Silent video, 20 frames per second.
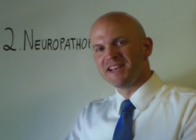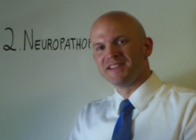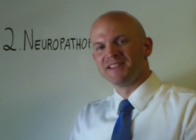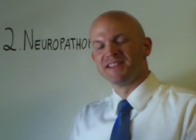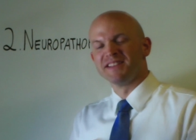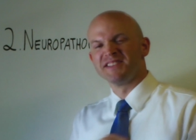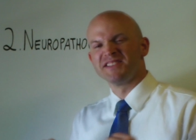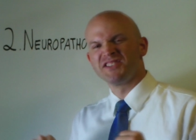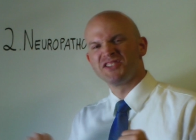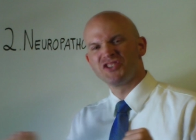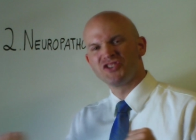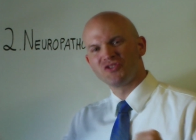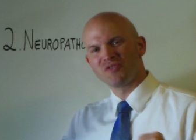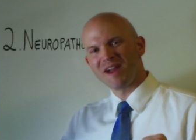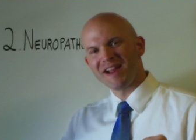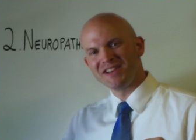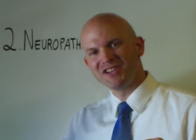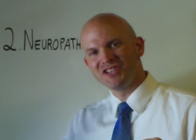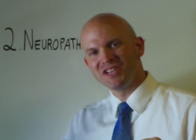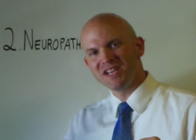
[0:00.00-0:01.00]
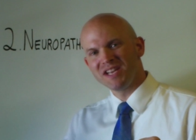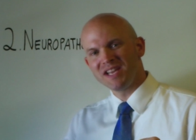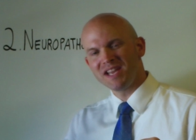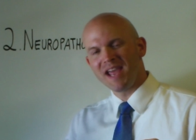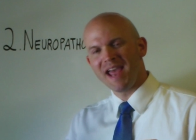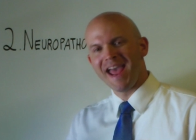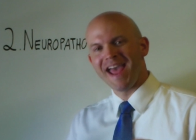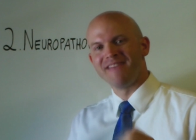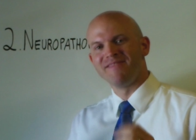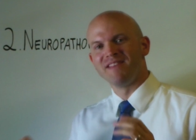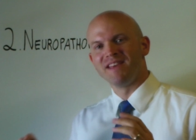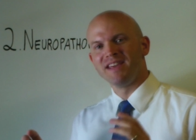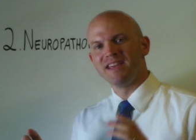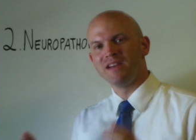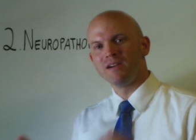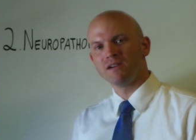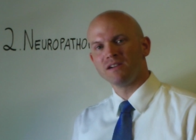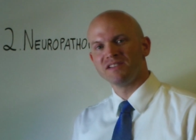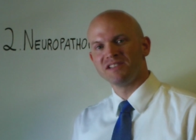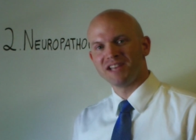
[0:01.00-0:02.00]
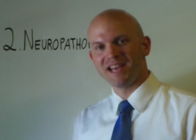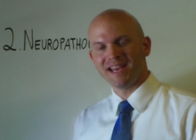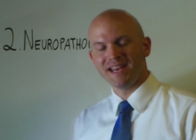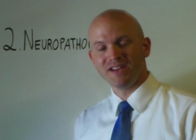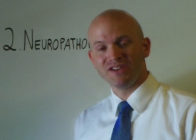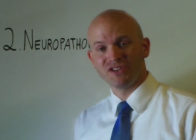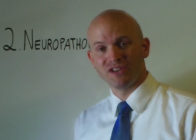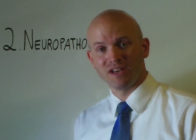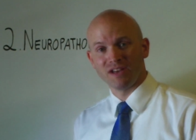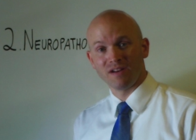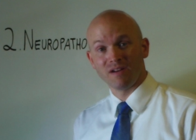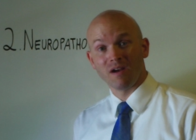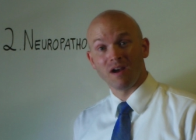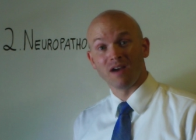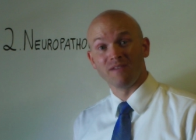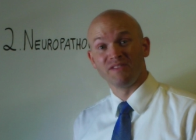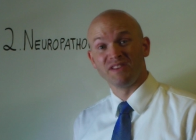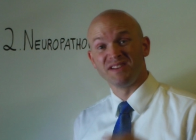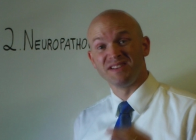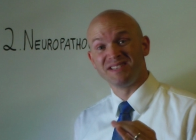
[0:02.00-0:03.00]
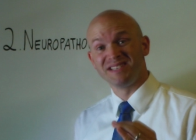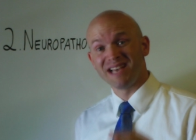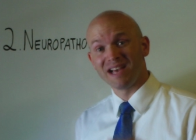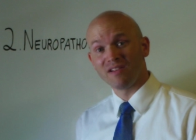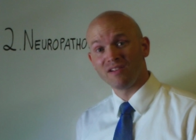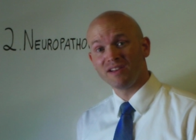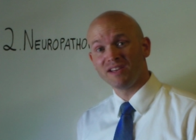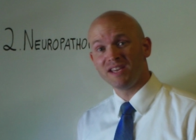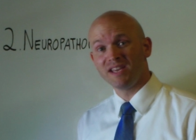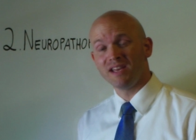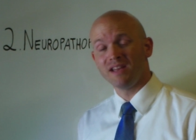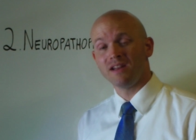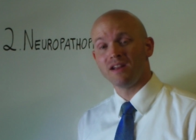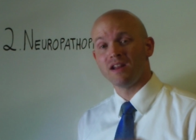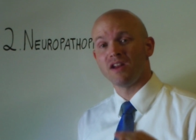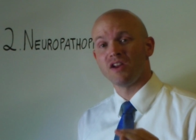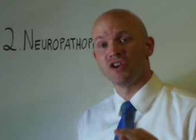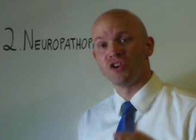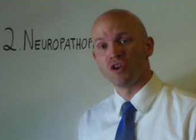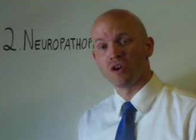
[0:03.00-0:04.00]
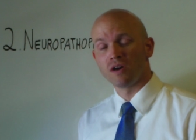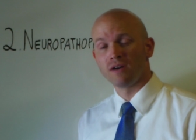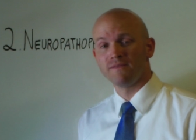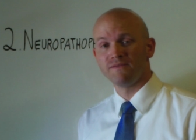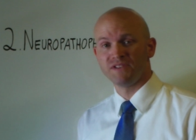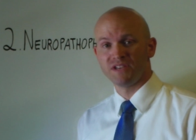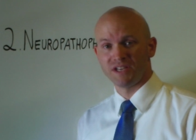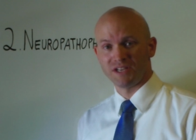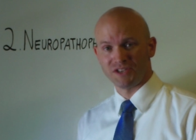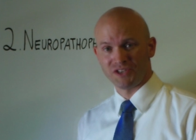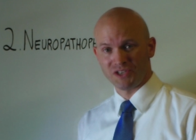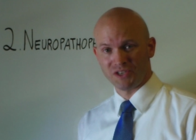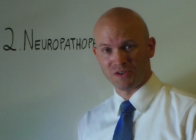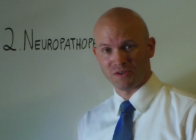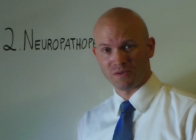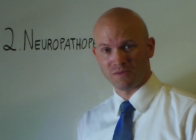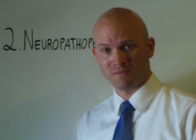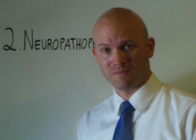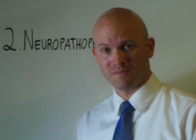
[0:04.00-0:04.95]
the stretching, and the irritation of the delicate nerve tissue.